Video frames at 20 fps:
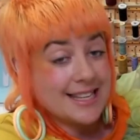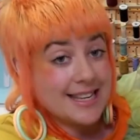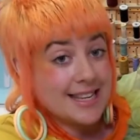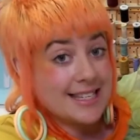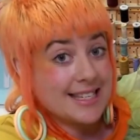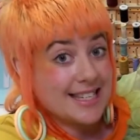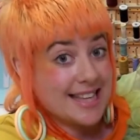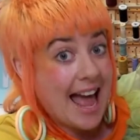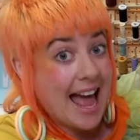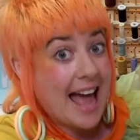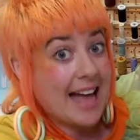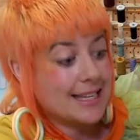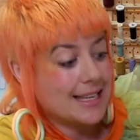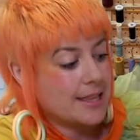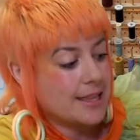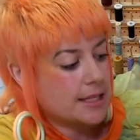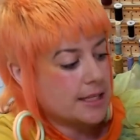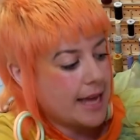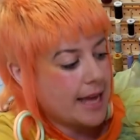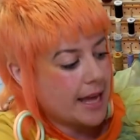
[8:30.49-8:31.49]
snagged in
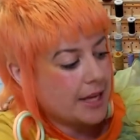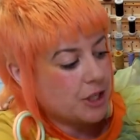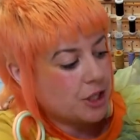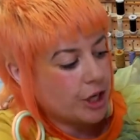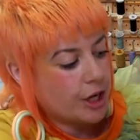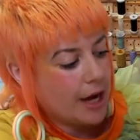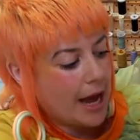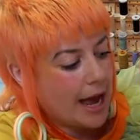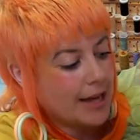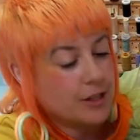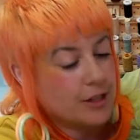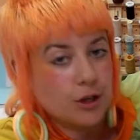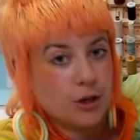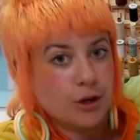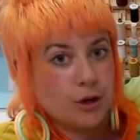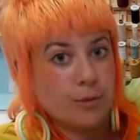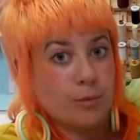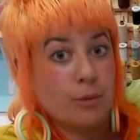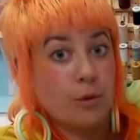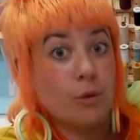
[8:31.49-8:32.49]
the tension as
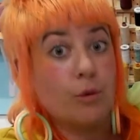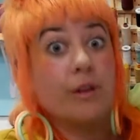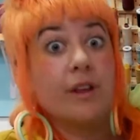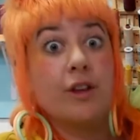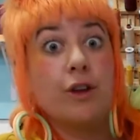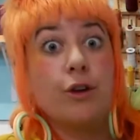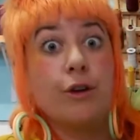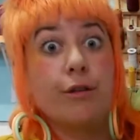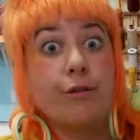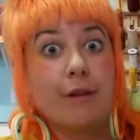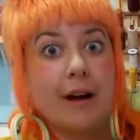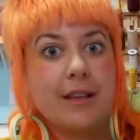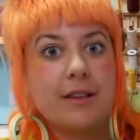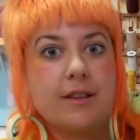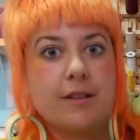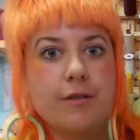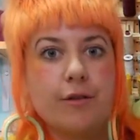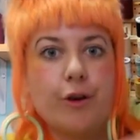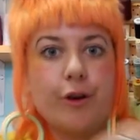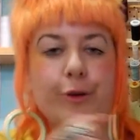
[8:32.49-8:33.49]
you pull the new threads
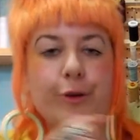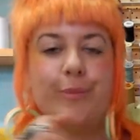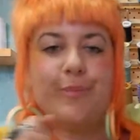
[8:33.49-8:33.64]
through.